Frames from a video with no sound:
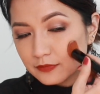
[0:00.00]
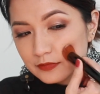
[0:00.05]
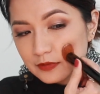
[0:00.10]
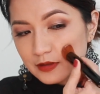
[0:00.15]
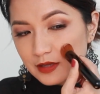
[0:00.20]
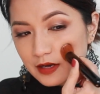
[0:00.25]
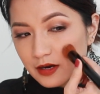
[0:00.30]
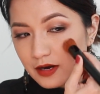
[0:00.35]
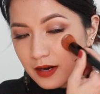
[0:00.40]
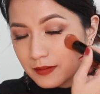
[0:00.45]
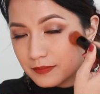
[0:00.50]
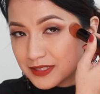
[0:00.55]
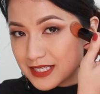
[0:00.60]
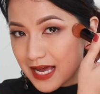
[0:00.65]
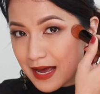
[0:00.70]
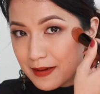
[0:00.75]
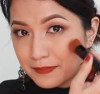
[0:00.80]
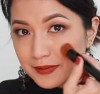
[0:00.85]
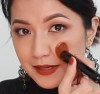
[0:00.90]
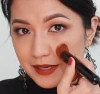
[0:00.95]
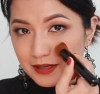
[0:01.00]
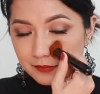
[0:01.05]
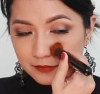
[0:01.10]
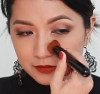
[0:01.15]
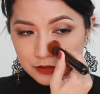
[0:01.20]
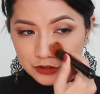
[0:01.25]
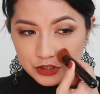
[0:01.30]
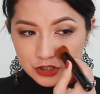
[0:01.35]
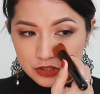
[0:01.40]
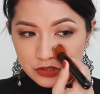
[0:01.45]
there, I'm tapping
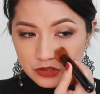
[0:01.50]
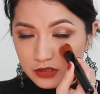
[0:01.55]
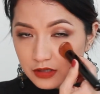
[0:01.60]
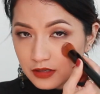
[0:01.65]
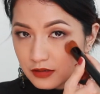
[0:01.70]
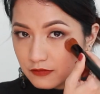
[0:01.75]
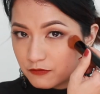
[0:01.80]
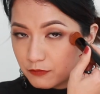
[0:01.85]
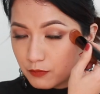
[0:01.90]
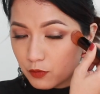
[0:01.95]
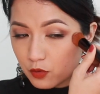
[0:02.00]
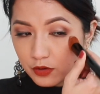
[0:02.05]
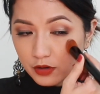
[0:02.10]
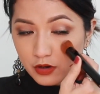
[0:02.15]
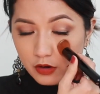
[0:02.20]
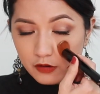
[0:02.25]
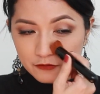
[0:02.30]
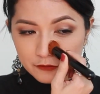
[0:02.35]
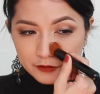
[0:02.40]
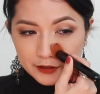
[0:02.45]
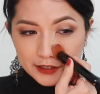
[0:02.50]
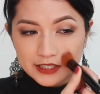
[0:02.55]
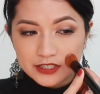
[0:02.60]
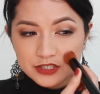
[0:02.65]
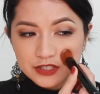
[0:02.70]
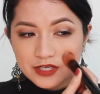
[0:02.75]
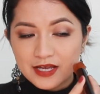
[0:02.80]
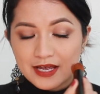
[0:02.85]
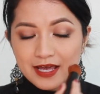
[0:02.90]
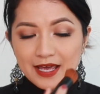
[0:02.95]
just to give more
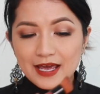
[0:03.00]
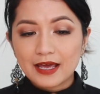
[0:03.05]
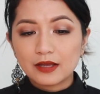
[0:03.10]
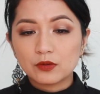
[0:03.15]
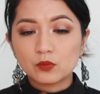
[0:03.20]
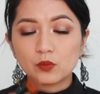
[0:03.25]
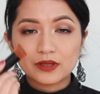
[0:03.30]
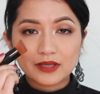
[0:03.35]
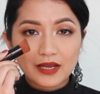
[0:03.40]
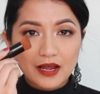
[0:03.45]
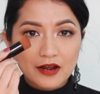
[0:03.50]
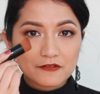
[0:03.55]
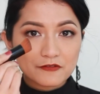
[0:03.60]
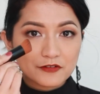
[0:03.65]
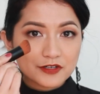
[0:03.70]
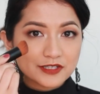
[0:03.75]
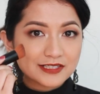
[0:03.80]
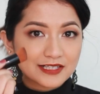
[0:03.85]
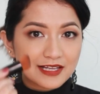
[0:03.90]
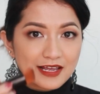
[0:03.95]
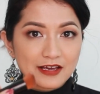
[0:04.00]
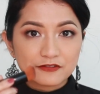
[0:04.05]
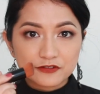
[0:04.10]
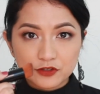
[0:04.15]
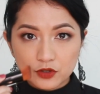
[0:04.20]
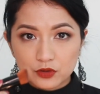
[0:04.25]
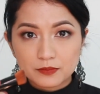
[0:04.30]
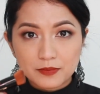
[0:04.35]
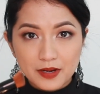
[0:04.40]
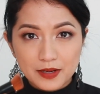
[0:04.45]
coverage, and whatever's
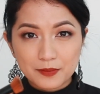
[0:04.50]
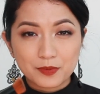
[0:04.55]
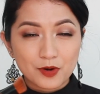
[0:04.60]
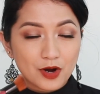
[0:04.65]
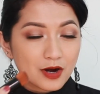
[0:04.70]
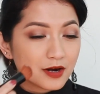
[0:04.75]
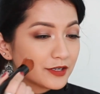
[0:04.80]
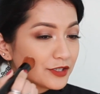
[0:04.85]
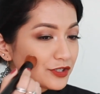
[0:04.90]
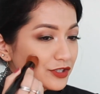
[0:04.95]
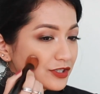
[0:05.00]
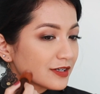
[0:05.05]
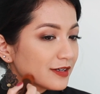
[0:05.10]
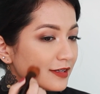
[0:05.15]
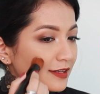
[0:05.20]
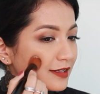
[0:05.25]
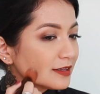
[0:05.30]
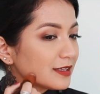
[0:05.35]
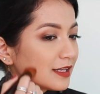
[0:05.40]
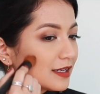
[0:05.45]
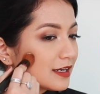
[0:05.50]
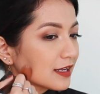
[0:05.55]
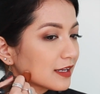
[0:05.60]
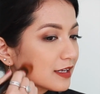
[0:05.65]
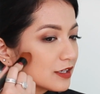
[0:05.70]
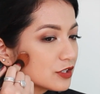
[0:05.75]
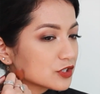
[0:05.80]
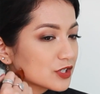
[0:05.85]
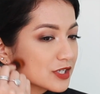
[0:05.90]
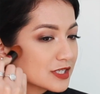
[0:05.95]
left on my brush, then I
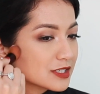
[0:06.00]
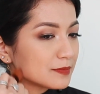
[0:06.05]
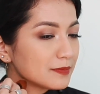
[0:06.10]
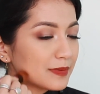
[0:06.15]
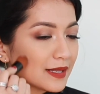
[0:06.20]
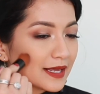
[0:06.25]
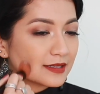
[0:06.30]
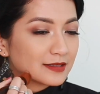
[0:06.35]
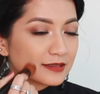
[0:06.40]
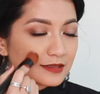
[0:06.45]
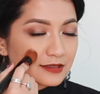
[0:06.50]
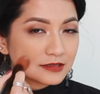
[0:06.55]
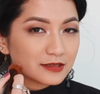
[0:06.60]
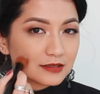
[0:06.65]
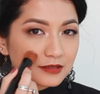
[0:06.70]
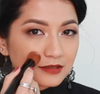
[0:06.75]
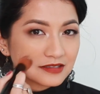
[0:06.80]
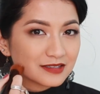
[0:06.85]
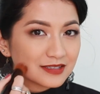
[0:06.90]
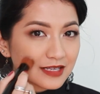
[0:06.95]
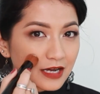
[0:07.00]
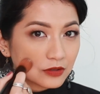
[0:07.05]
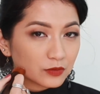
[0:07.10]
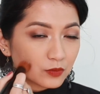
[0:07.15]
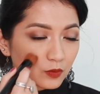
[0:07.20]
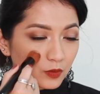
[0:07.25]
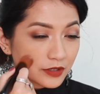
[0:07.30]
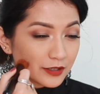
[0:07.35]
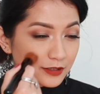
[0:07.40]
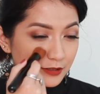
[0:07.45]
can just blend
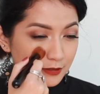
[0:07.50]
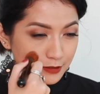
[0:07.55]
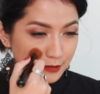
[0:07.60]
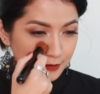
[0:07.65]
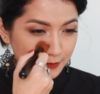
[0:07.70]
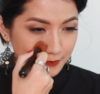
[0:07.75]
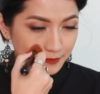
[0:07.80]
downwards.